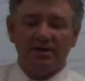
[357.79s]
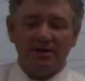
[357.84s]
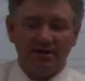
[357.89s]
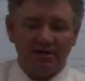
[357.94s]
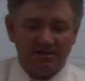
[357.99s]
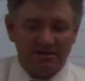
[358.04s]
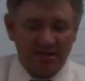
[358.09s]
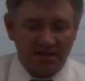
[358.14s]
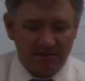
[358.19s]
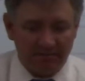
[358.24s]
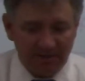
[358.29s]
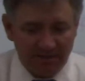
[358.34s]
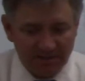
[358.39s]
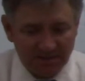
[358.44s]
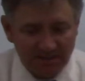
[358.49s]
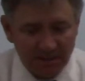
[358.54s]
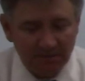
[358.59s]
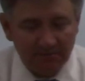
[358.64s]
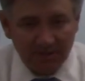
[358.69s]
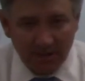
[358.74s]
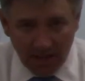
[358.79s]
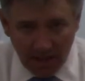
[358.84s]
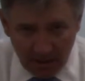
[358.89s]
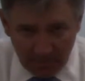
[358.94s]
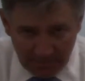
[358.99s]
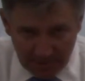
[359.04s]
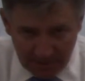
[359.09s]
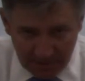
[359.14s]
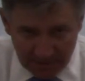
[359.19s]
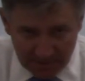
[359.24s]
is going to be some
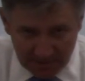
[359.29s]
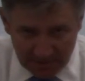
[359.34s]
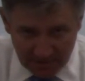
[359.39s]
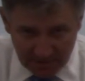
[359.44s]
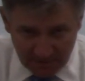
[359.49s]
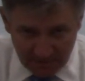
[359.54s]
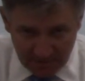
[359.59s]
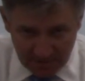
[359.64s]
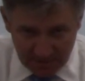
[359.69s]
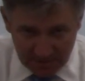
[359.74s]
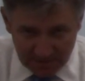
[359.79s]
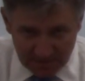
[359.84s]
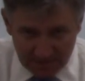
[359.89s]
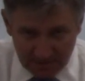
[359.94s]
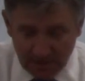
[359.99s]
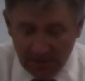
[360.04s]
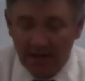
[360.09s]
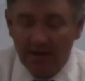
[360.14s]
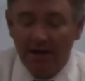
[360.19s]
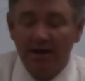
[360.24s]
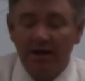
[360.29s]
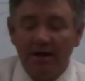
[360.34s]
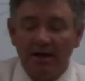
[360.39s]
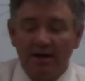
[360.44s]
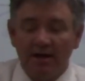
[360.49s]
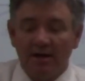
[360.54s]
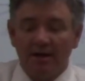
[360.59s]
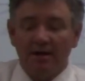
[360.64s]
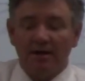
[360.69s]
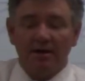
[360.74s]
combination of these.
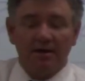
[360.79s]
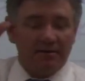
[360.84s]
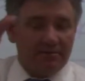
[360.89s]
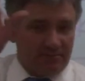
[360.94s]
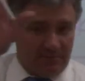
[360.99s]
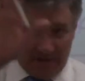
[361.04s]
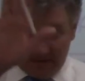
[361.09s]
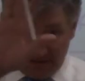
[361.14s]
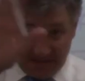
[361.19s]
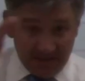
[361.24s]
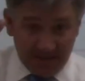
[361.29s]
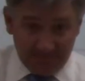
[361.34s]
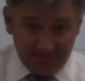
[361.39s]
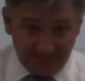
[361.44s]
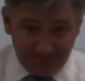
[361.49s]
That's it.